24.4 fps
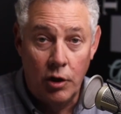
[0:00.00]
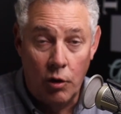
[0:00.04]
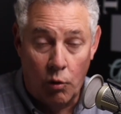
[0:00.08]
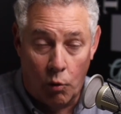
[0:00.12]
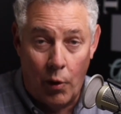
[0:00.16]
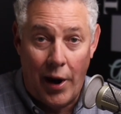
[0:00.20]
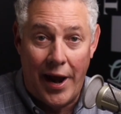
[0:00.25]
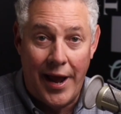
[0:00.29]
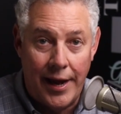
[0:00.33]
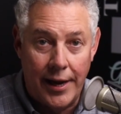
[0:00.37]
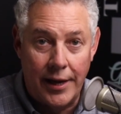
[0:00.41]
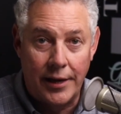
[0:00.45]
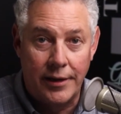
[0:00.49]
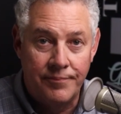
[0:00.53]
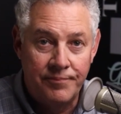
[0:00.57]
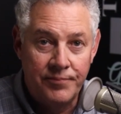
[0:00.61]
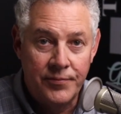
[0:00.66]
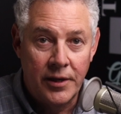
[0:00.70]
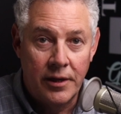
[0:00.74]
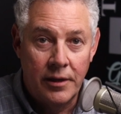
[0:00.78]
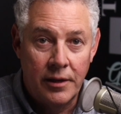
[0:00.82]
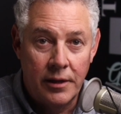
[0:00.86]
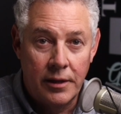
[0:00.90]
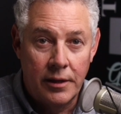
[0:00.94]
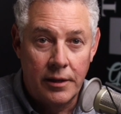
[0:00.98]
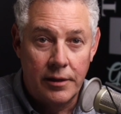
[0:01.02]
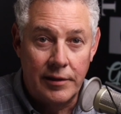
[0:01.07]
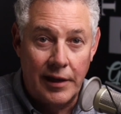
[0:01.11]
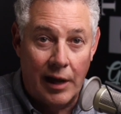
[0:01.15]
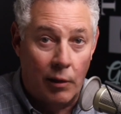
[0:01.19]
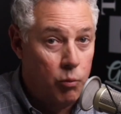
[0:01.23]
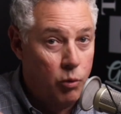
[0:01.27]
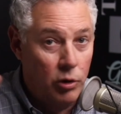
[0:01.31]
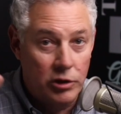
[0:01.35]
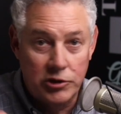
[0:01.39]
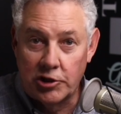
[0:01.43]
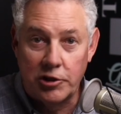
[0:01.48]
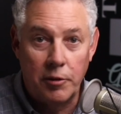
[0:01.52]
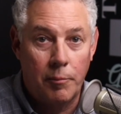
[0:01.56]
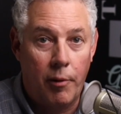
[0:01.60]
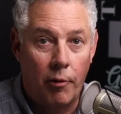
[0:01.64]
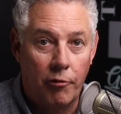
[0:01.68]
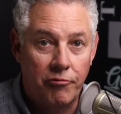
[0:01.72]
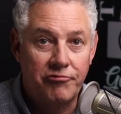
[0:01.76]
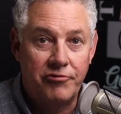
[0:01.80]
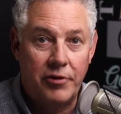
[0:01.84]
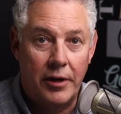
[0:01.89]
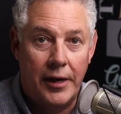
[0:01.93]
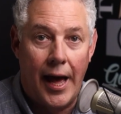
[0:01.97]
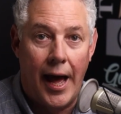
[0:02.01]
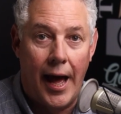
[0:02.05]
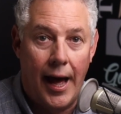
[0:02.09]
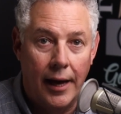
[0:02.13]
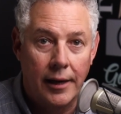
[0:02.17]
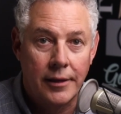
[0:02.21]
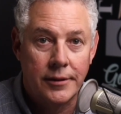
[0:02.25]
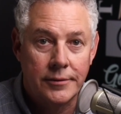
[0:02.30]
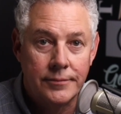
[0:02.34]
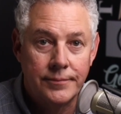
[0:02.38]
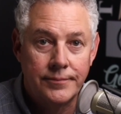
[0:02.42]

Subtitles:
reign that wasn't supposed to die.